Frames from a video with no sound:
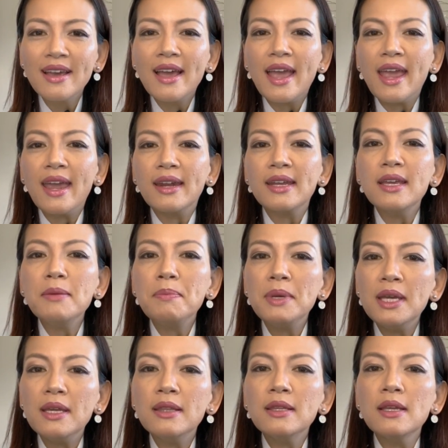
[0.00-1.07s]
And he
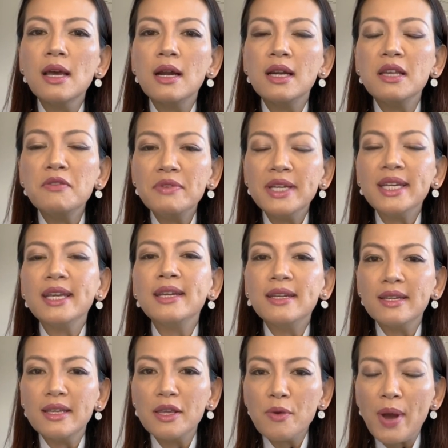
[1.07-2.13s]
been living in
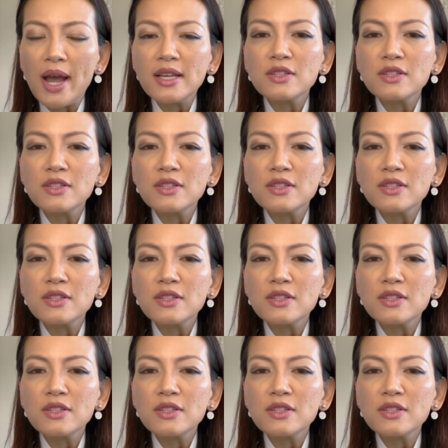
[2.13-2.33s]
the US